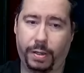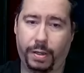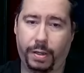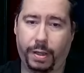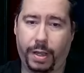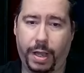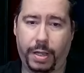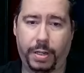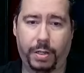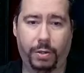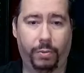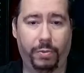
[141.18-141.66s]

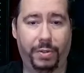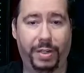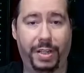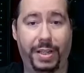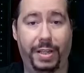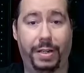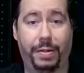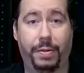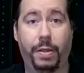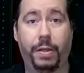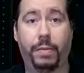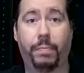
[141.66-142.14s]
I don't
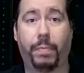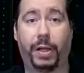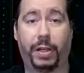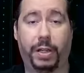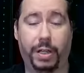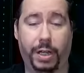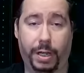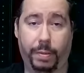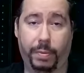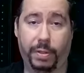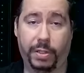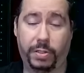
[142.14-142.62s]
need my
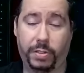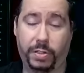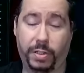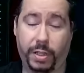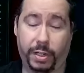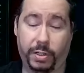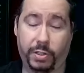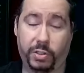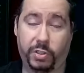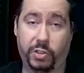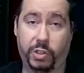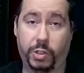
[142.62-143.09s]
comment
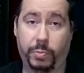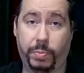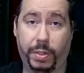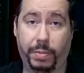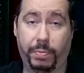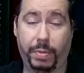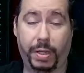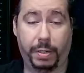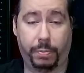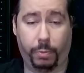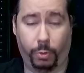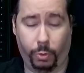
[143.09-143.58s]
sections to be
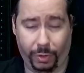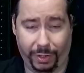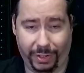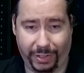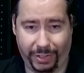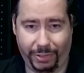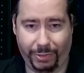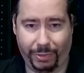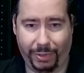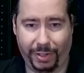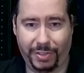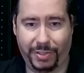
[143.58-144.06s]
made more
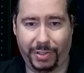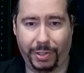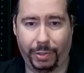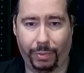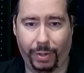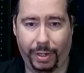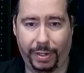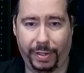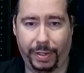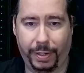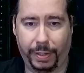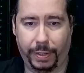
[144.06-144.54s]
interesting
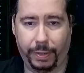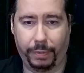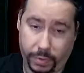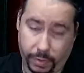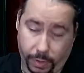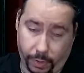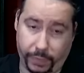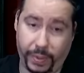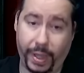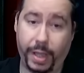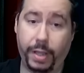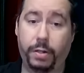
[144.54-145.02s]
right now.
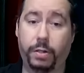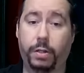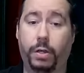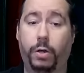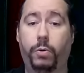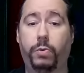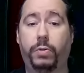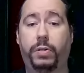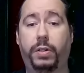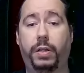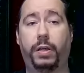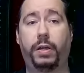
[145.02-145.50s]
On that
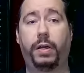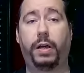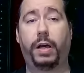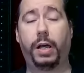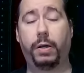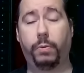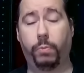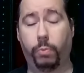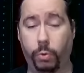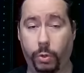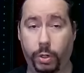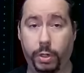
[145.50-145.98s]
note, I
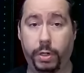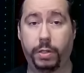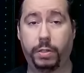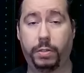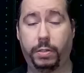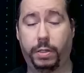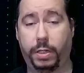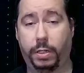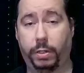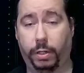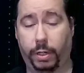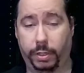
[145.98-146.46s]
would
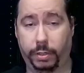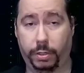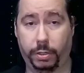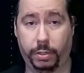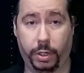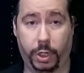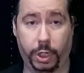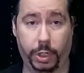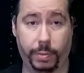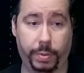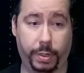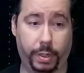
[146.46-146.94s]
indeed like to
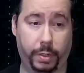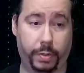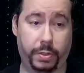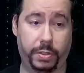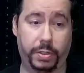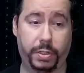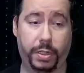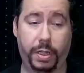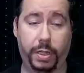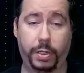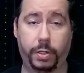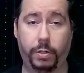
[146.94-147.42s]
talk about the
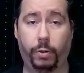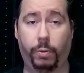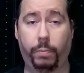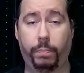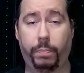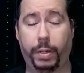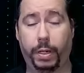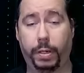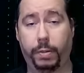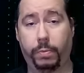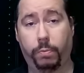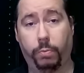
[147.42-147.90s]
scandal,
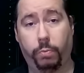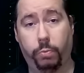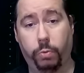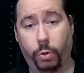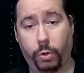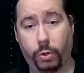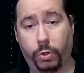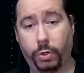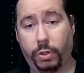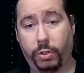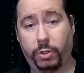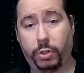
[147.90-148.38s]
but
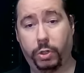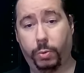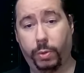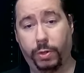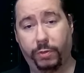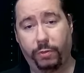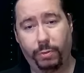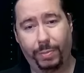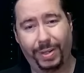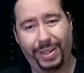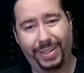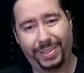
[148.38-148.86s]
we're going to do it
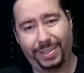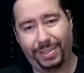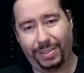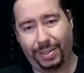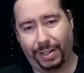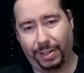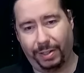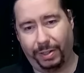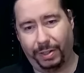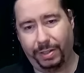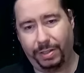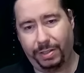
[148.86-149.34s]
from a
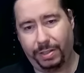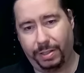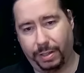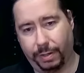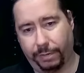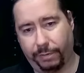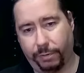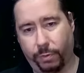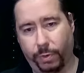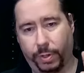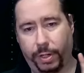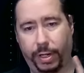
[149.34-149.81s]
slightly
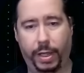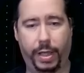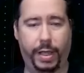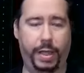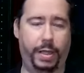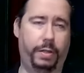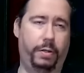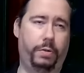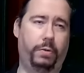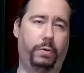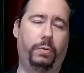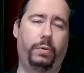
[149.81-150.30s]
different
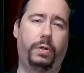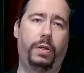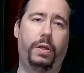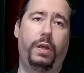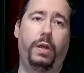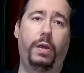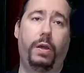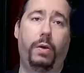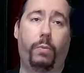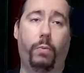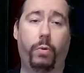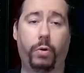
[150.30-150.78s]
angle.
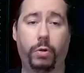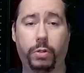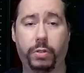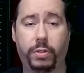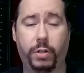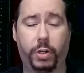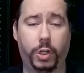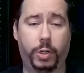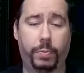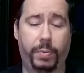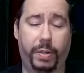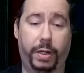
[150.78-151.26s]
We're going to
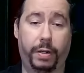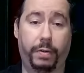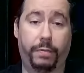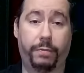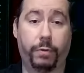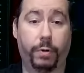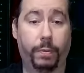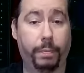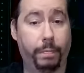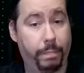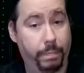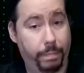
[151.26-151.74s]
talk about it
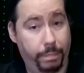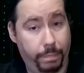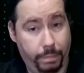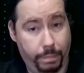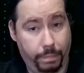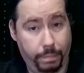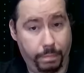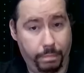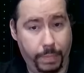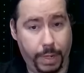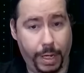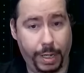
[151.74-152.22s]
from
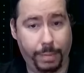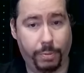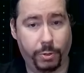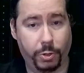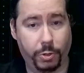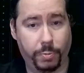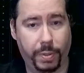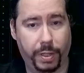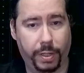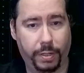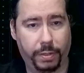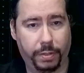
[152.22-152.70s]
my
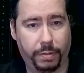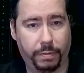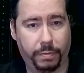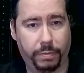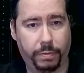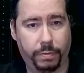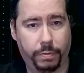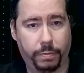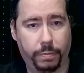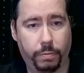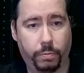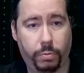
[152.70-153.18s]

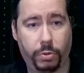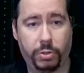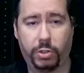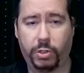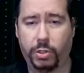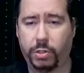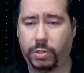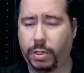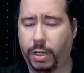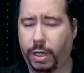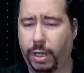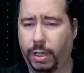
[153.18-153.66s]
perspective which
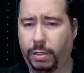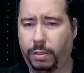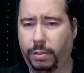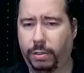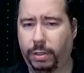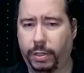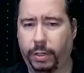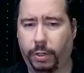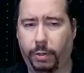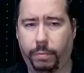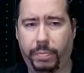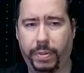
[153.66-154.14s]
is a
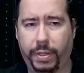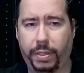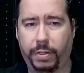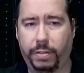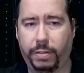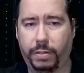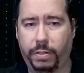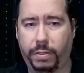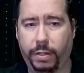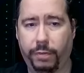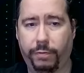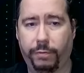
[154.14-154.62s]
little bit
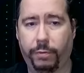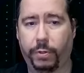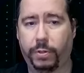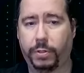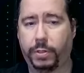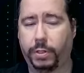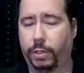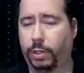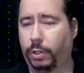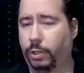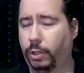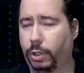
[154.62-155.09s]
different
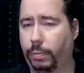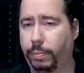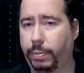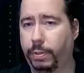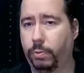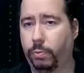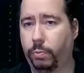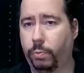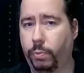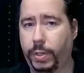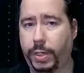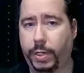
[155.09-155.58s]
and a little
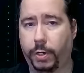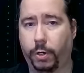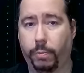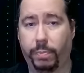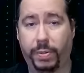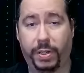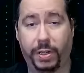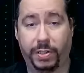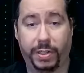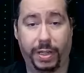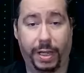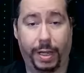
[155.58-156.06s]
bit weird
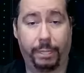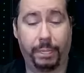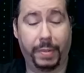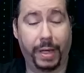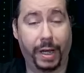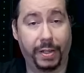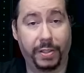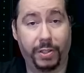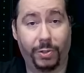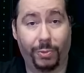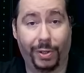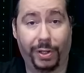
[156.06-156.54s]
because I'm
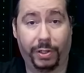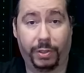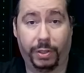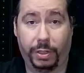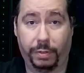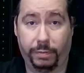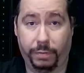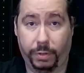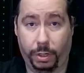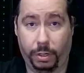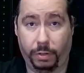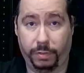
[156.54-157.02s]
not directly
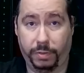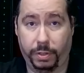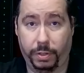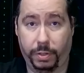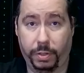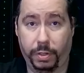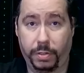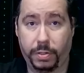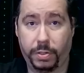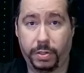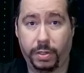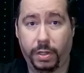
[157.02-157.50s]
involved in
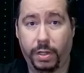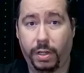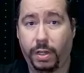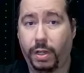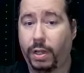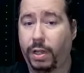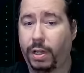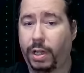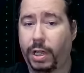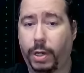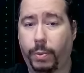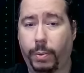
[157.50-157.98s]
this.
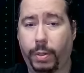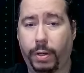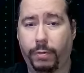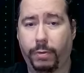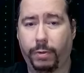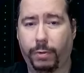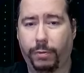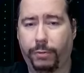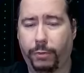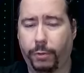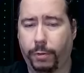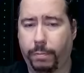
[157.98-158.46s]

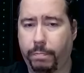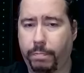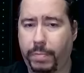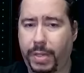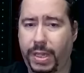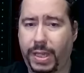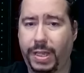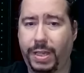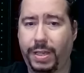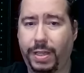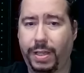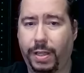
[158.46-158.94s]
However, for
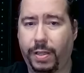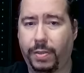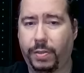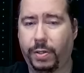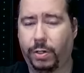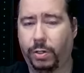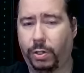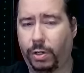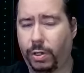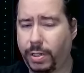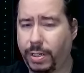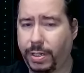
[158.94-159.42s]
me, the
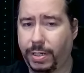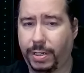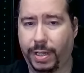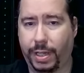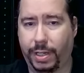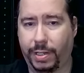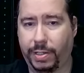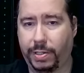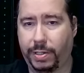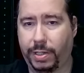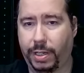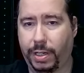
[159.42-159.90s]
Claudine
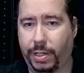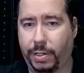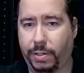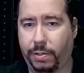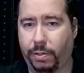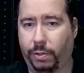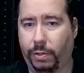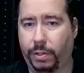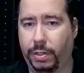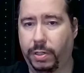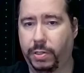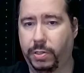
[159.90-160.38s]
Gay
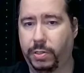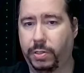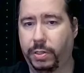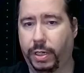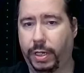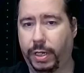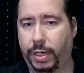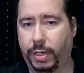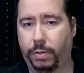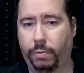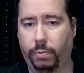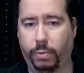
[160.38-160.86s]
scandal is
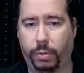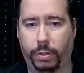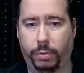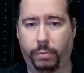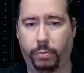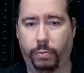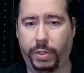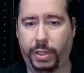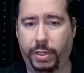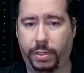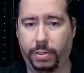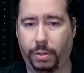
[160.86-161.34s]
not one
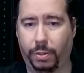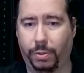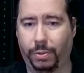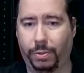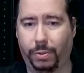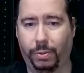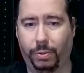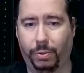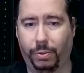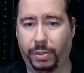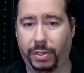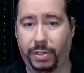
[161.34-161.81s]
week
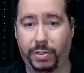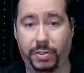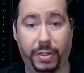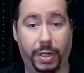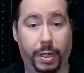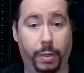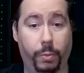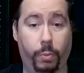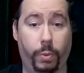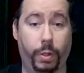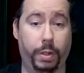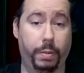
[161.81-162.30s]
old, it's
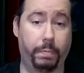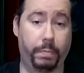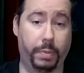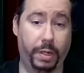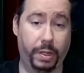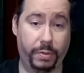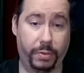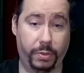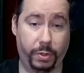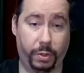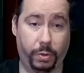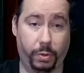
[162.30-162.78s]
not one
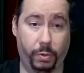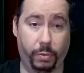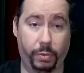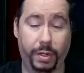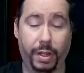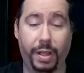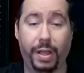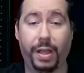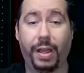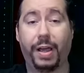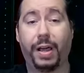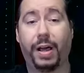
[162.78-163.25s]
month old.
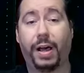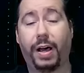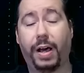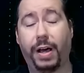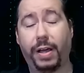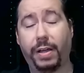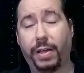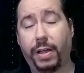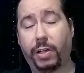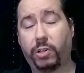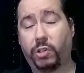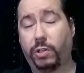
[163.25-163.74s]

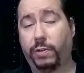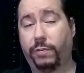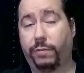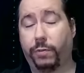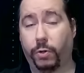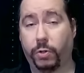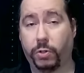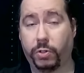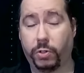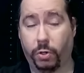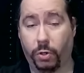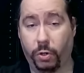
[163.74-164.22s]
I actually
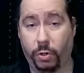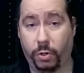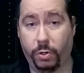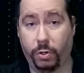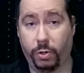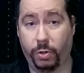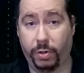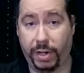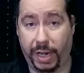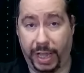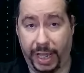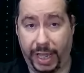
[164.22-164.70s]
first heard
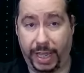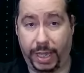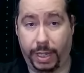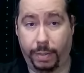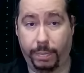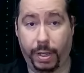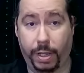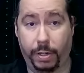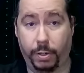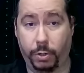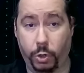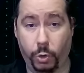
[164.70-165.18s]
her name
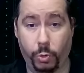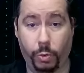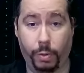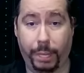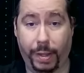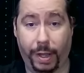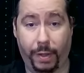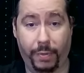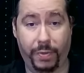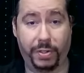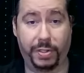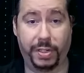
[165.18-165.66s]
and knew
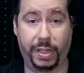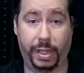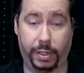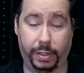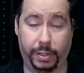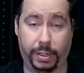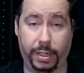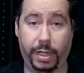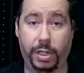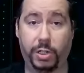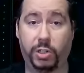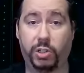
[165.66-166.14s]
about these
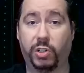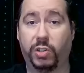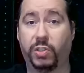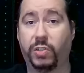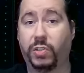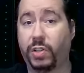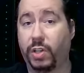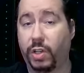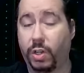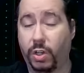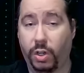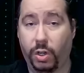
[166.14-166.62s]

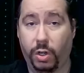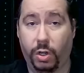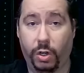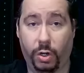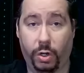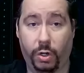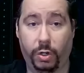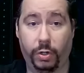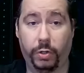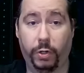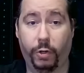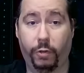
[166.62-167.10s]
allegations
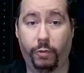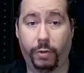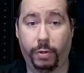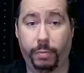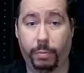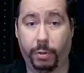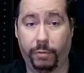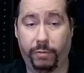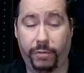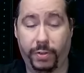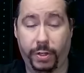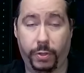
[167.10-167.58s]
on
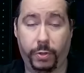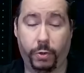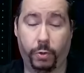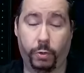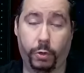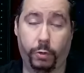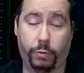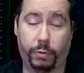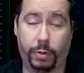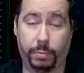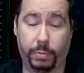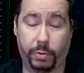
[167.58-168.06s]
November 5th or
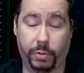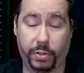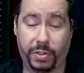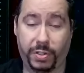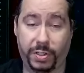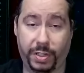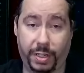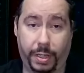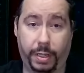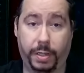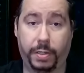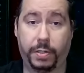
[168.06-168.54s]
November
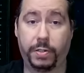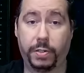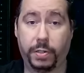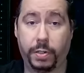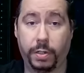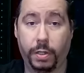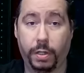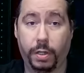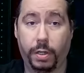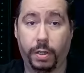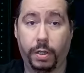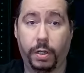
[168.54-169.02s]
6th,
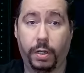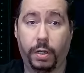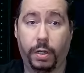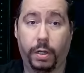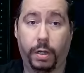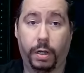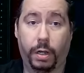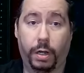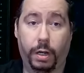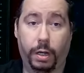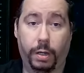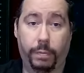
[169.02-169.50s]

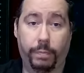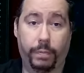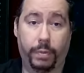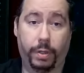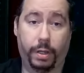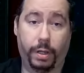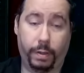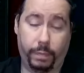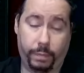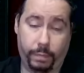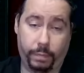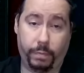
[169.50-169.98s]

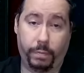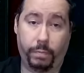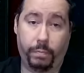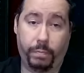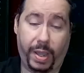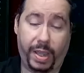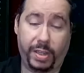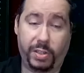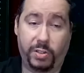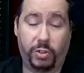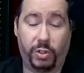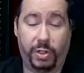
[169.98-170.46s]
um,
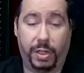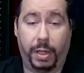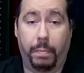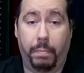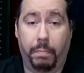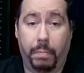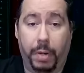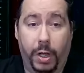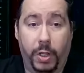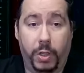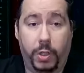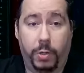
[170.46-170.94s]
basically a
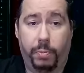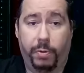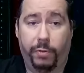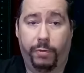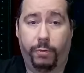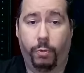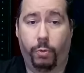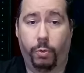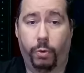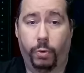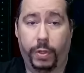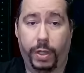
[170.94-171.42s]
month
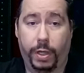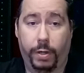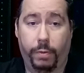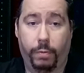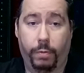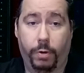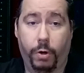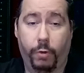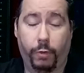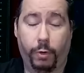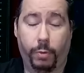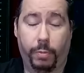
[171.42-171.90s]
before they,
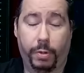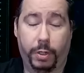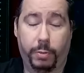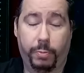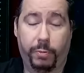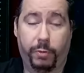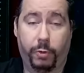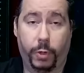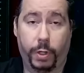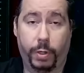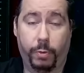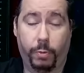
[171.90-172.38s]
over a month
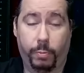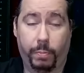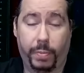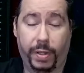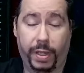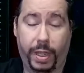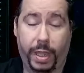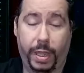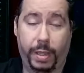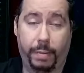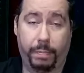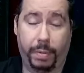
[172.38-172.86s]
before they
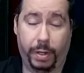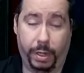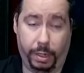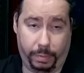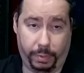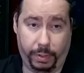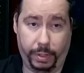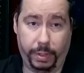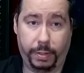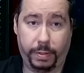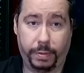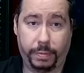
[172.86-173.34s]
became
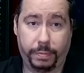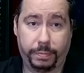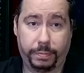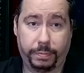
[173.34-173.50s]
public.